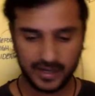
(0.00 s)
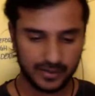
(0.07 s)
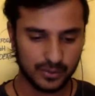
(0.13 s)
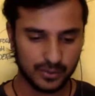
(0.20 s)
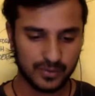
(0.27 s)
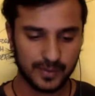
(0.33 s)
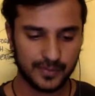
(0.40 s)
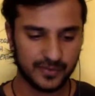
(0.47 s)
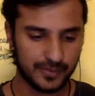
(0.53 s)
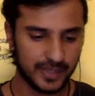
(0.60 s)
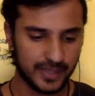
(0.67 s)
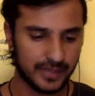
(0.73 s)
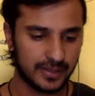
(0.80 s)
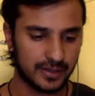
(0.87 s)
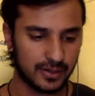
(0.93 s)
who had
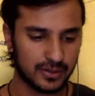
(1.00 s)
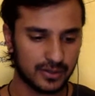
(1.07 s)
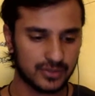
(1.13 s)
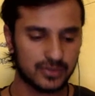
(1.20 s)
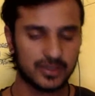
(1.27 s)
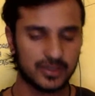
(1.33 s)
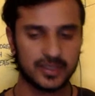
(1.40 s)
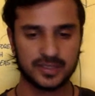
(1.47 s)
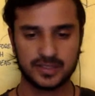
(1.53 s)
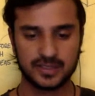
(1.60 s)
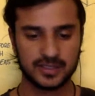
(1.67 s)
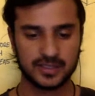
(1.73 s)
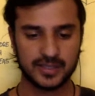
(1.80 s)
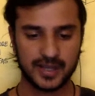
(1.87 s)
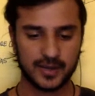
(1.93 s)
been there also, and
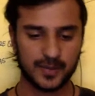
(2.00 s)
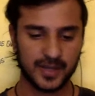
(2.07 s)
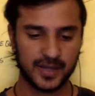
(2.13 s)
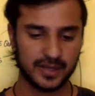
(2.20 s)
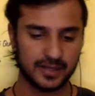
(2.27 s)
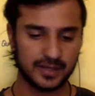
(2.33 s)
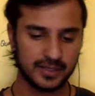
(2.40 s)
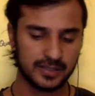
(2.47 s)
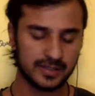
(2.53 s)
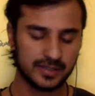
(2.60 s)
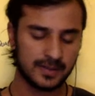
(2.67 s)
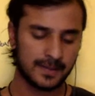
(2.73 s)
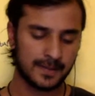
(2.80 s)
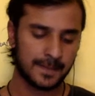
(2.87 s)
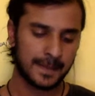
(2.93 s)
he recommended it.
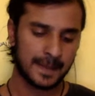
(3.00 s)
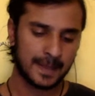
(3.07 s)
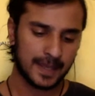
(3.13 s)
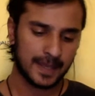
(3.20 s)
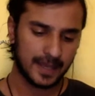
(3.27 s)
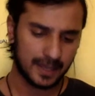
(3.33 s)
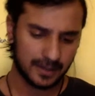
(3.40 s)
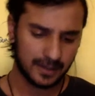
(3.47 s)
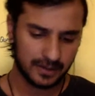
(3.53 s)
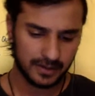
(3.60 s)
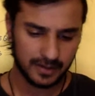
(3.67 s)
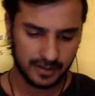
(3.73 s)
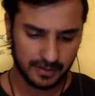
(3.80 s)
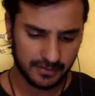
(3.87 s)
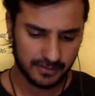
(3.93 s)
And
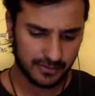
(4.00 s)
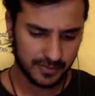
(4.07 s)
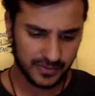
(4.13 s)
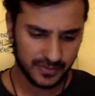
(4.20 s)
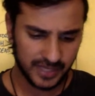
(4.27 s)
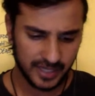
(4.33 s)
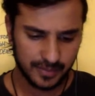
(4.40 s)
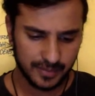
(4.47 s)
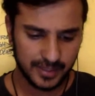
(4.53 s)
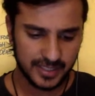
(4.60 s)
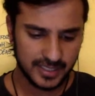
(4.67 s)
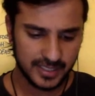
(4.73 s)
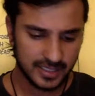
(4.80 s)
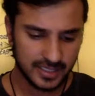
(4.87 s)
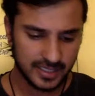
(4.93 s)
from there,
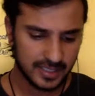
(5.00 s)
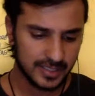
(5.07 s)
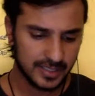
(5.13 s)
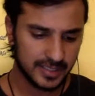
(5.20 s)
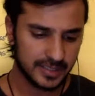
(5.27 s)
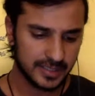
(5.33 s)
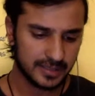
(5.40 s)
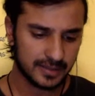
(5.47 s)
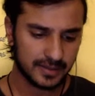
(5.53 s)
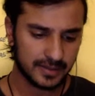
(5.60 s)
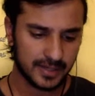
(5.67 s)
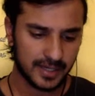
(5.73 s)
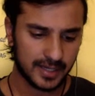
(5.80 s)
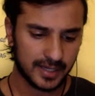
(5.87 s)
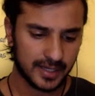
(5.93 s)
basically,
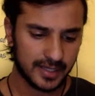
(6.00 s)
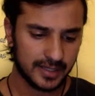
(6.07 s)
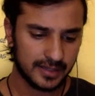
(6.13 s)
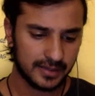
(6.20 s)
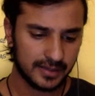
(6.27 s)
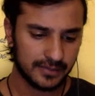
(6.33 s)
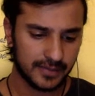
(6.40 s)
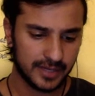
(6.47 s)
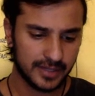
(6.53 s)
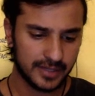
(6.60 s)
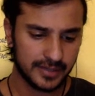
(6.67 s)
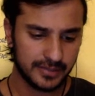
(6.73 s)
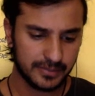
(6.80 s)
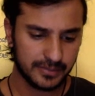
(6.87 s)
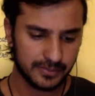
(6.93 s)
in the
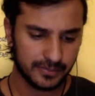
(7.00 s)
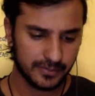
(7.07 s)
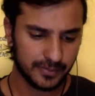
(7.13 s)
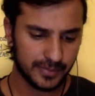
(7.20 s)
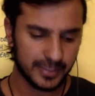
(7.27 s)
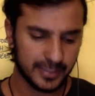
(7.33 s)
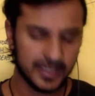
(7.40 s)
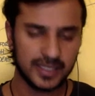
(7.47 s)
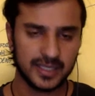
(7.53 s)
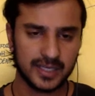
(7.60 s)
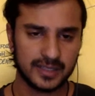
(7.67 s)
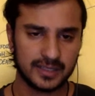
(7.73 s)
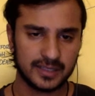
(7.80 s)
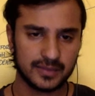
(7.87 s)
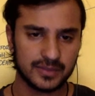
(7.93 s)
very beginning, I
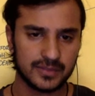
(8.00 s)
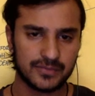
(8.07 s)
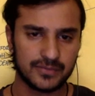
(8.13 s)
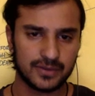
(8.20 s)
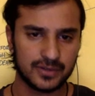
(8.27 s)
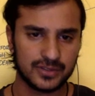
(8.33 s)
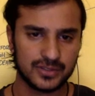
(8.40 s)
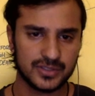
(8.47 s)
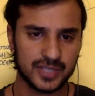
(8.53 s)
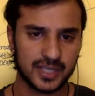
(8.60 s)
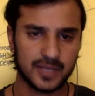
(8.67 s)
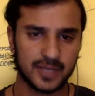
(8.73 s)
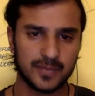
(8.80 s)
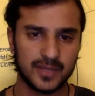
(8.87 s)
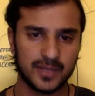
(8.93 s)
think it was the first or
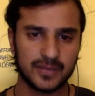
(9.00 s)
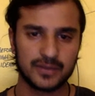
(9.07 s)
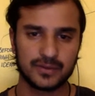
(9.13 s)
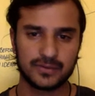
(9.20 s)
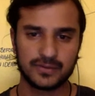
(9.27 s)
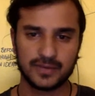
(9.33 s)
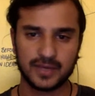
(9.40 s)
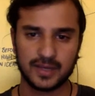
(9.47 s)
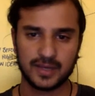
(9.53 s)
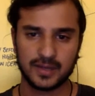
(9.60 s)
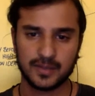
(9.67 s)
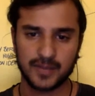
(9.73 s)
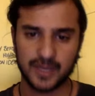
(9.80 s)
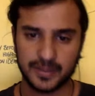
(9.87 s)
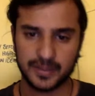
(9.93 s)
second month of
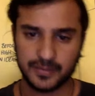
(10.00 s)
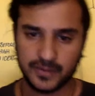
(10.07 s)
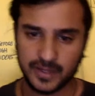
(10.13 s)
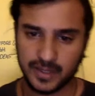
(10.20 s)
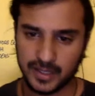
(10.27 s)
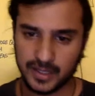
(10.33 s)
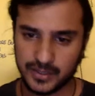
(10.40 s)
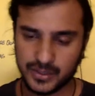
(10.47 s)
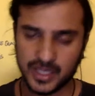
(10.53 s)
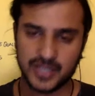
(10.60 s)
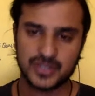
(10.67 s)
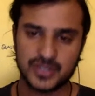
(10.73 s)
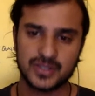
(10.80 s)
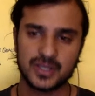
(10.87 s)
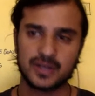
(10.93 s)
my
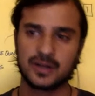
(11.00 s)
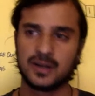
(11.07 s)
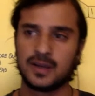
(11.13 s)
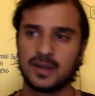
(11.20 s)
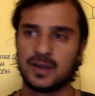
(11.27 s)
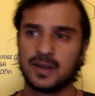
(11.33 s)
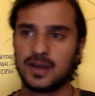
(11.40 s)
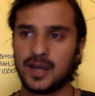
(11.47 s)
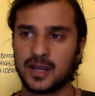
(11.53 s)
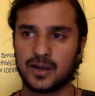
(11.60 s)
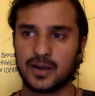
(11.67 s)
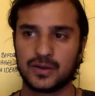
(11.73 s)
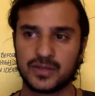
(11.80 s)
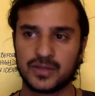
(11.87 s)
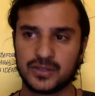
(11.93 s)
education there, I
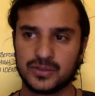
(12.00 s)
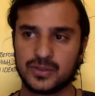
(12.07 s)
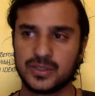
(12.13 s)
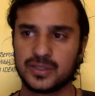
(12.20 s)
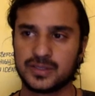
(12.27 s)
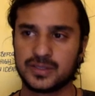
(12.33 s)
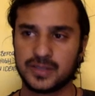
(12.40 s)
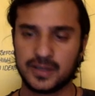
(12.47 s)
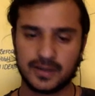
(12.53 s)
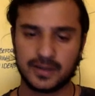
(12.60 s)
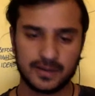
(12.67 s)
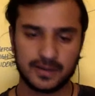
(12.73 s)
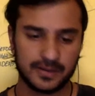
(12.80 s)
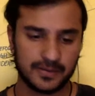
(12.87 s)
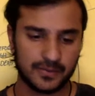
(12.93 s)
got into
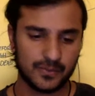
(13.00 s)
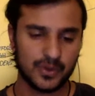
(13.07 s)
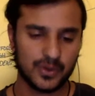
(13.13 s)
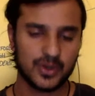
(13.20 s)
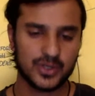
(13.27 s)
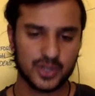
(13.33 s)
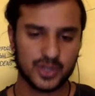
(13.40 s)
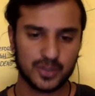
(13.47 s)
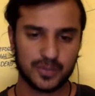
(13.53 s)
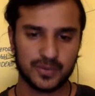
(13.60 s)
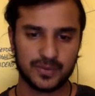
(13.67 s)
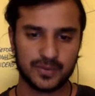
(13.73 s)
the workshop.